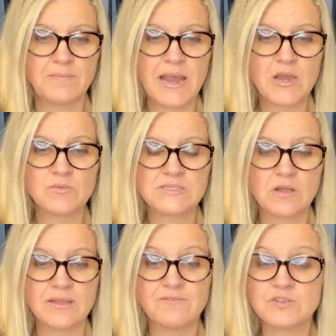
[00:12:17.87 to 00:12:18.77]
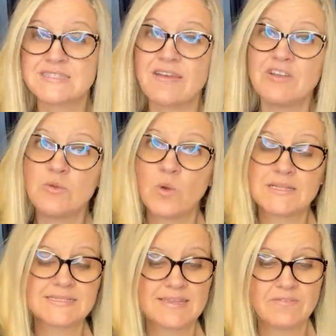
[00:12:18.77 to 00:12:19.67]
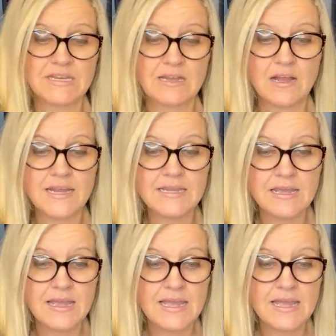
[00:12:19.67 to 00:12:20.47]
The buyer was all in for seventy-one seventy-nine.